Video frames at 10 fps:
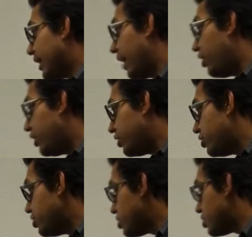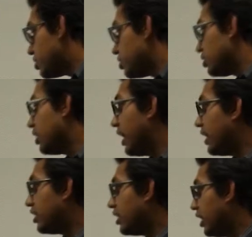characters,
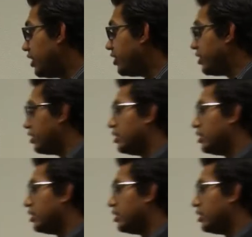and color.